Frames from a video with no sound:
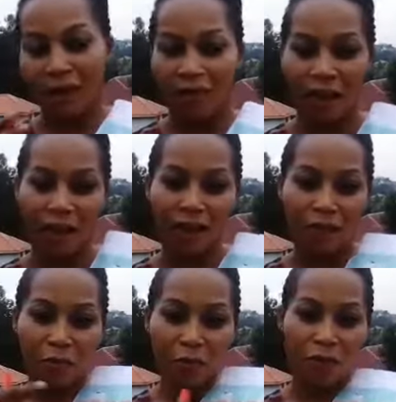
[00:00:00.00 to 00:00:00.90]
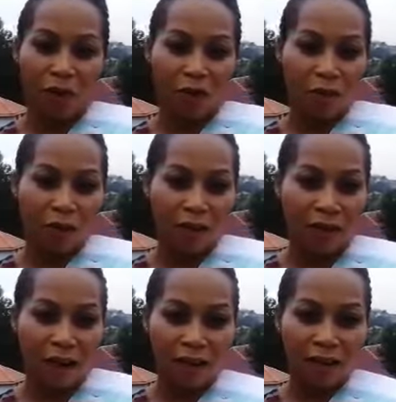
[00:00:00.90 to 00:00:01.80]
They start moving towards
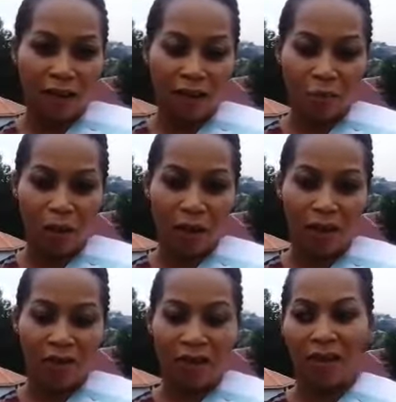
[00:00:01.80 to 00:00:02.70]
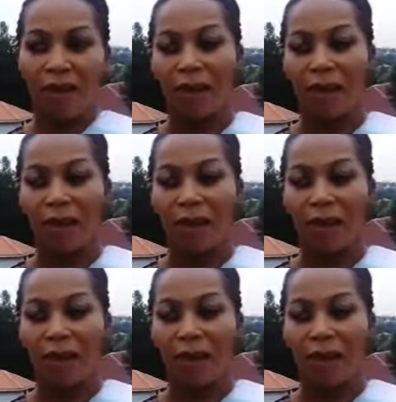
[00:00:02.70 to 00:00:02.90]
that space.